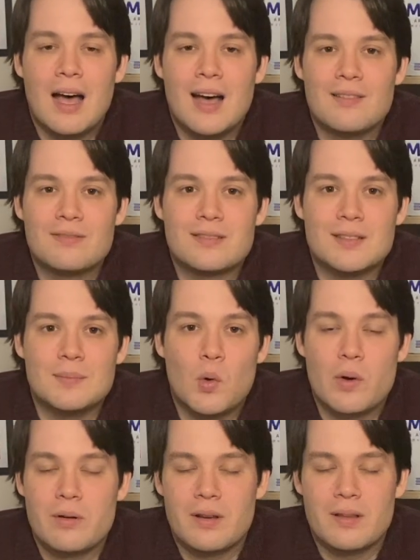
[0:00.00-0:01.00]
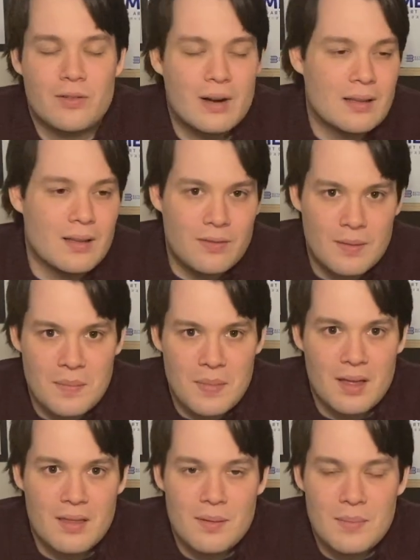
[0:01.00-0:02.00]
from ordering directly from
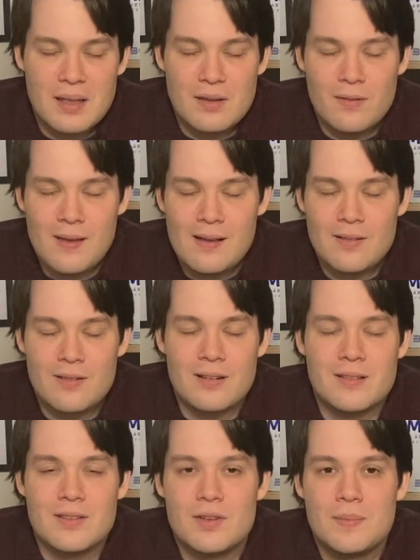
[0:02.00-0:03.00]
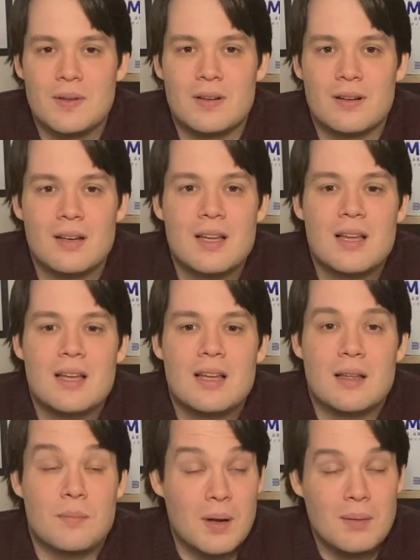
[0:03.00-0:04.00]
the manufacturer and distributor
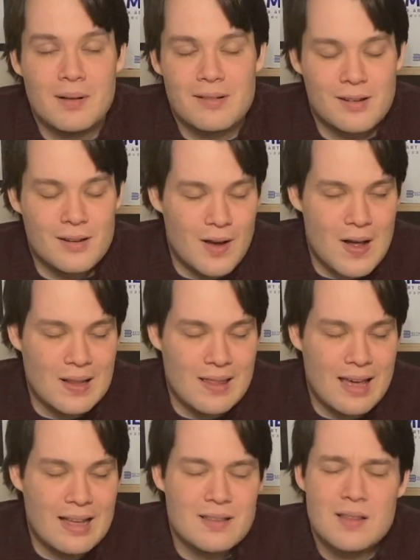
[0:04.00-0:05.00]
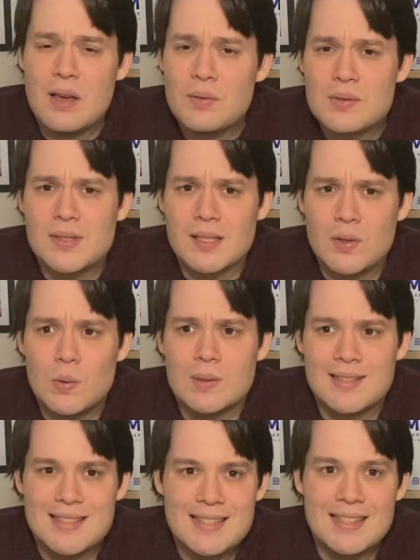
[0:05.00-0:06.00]
and publisher and all of that. So that was really cool
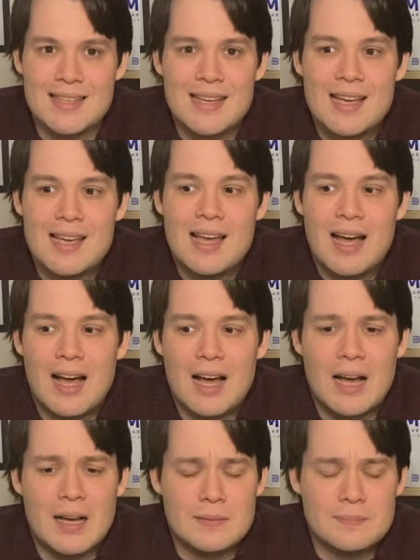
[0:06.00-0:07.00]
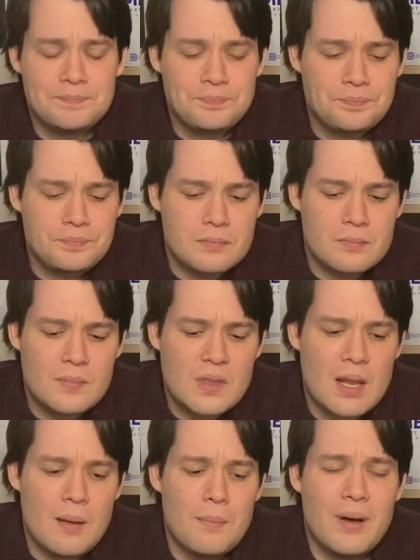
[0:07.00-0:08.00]
to see.
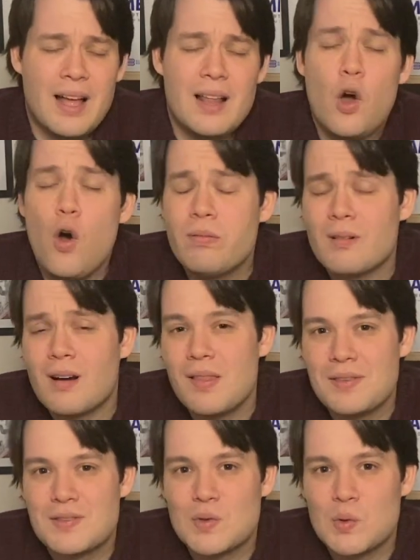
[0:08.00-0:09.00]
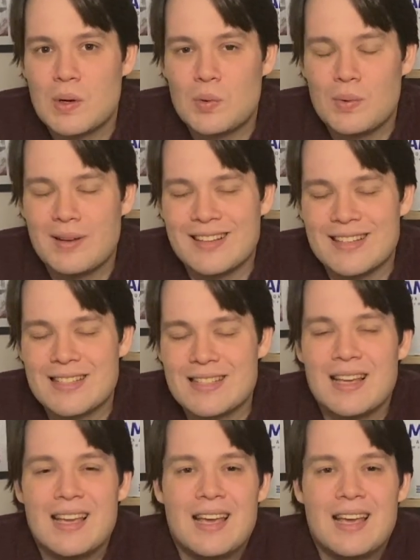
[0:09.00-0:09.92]
But overall, the store was